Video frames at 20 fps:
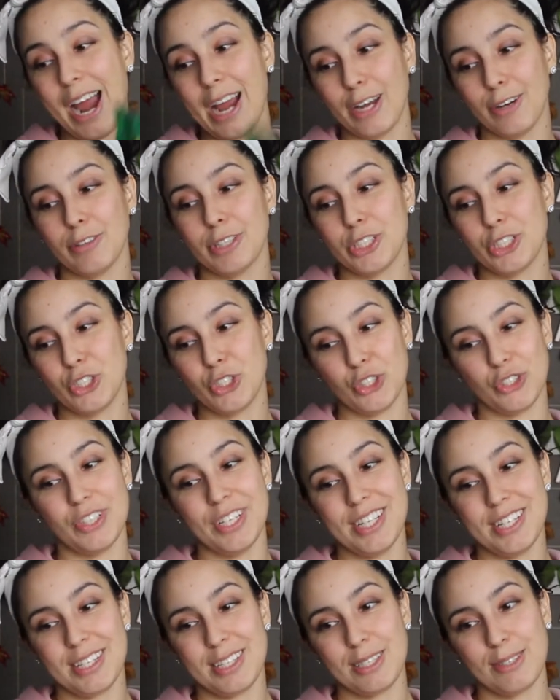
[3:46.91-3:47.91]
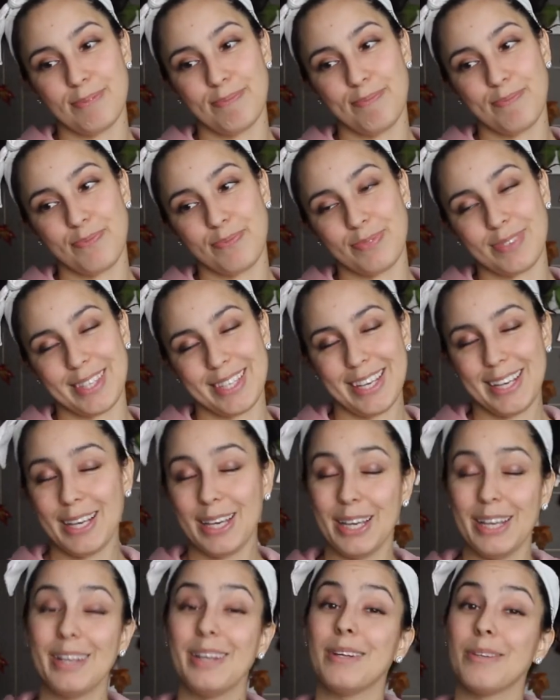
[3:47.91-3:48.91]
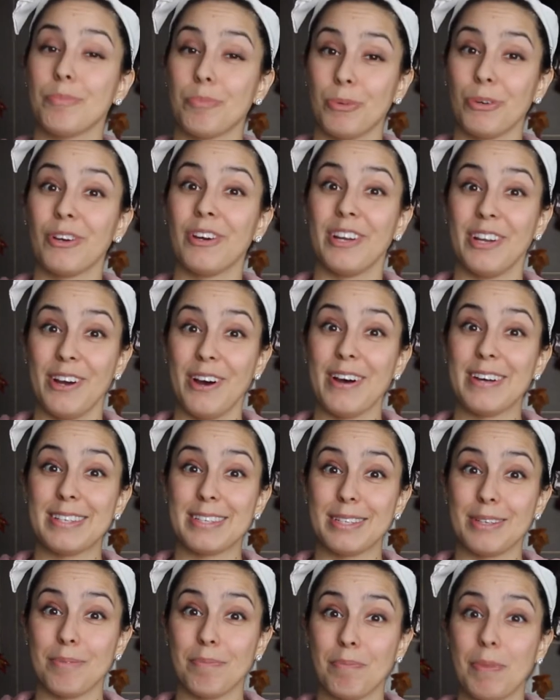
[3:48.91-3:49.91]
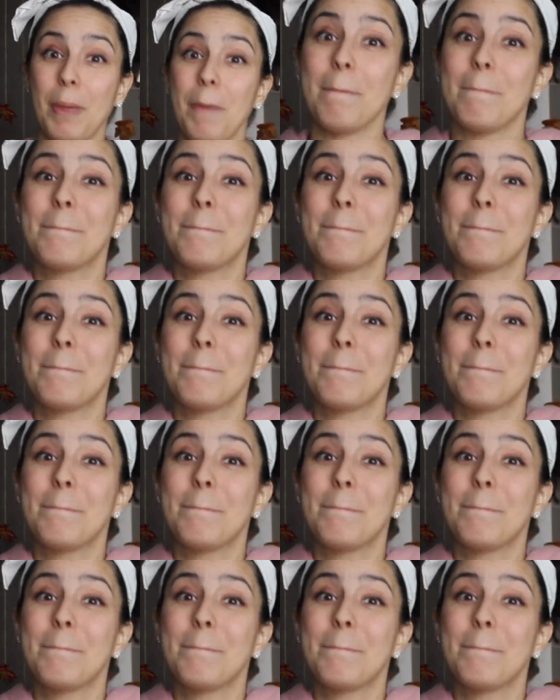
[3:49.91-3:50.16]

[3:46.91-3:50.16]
Irish treats. Pretty awesome.